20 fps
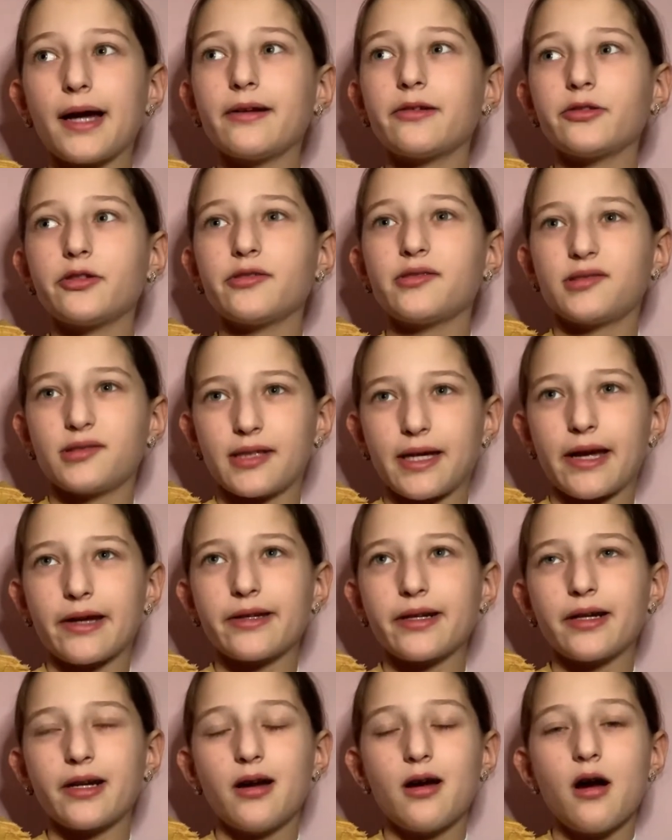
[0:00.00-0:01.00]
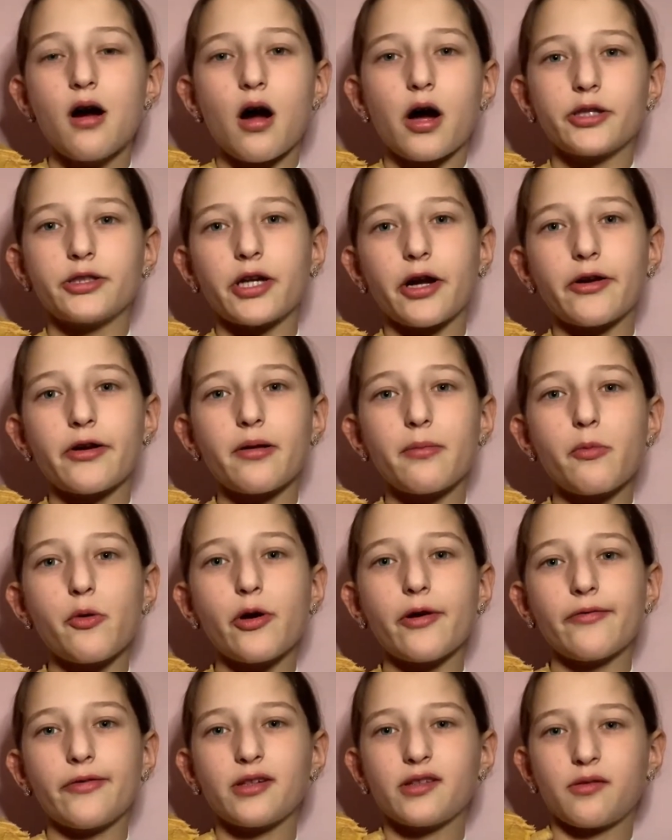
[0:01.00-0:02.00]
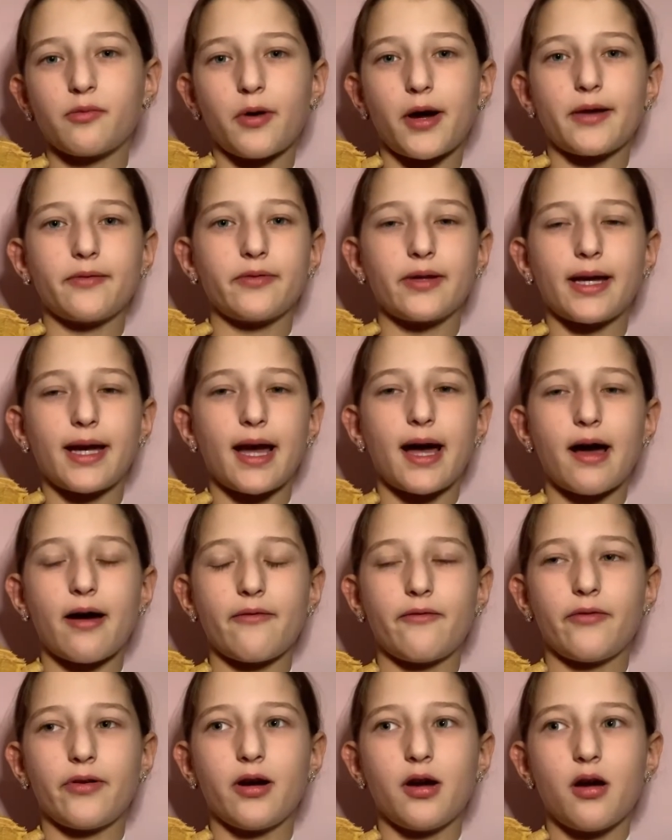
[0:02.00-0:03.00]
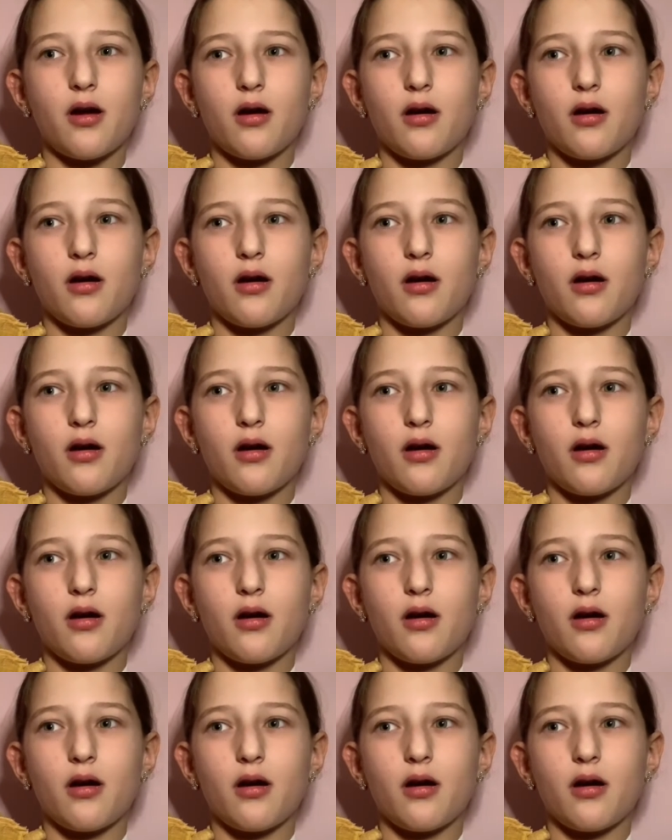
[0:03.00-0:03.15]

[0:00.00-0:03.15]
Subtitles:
understanding, a Dunner morph is when they have